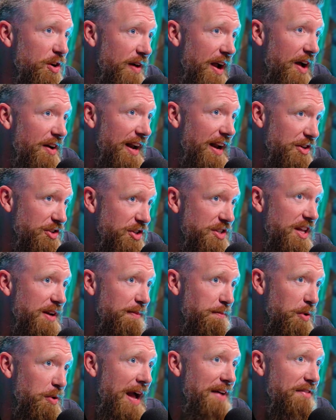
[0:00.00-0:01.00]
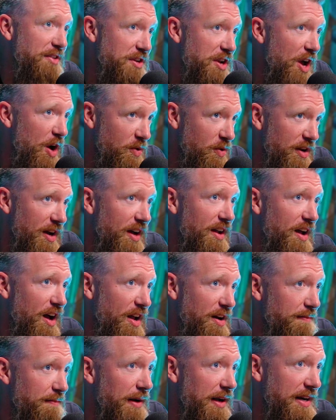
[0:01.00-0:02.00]
turned around and actually did a private note on,
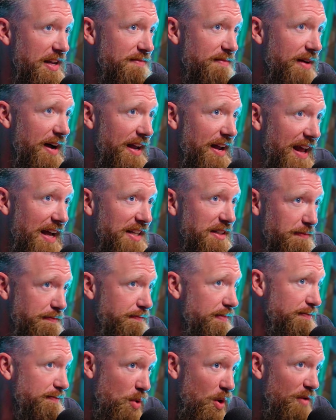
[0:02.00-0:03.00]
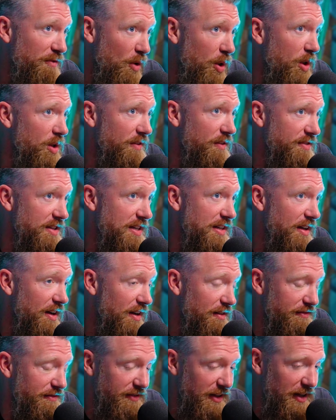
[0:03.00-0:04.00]
on a buddy of mine has mm. a portfolio of
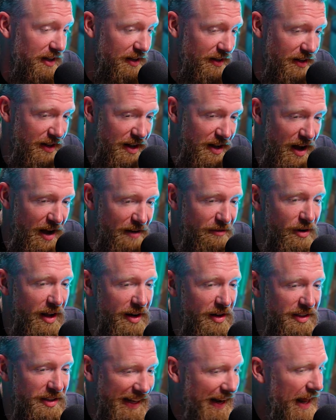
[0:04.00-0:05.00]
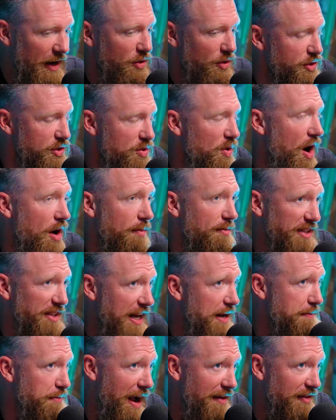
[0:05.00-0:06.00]
of uh, of rentals. And I don't do
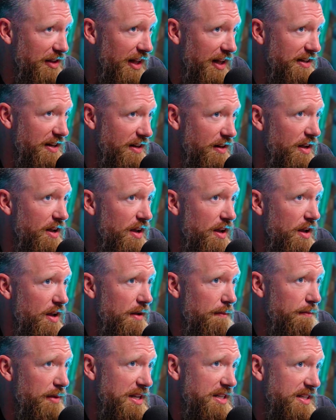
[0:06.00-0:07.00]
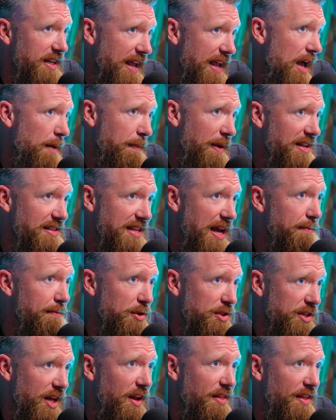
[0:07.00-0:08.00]
almost any private lending, mm. but he's like, hey, I'll pay ten
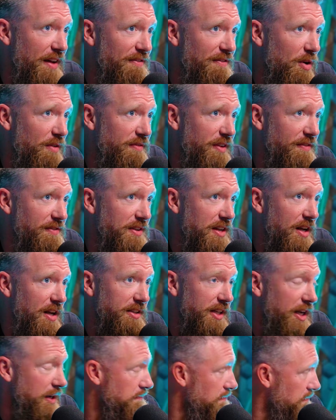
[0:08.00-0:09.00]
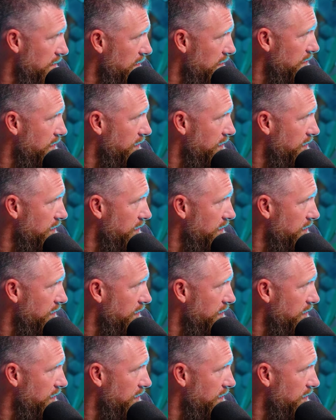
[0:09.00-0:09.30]
percent on that four fifty. I was like,